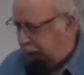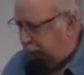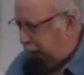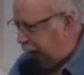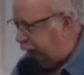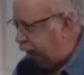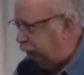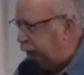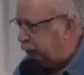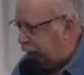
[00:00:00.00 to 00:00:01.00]

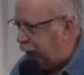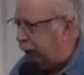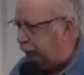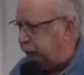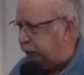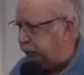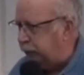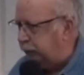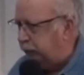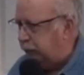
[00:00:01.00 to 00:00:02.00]
have times
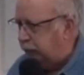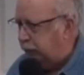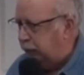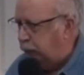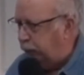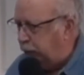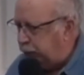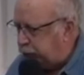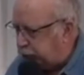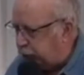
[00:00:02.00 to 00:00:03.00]
when we
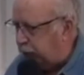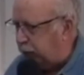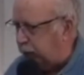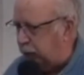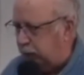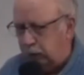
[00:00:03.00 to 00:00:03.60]
struggle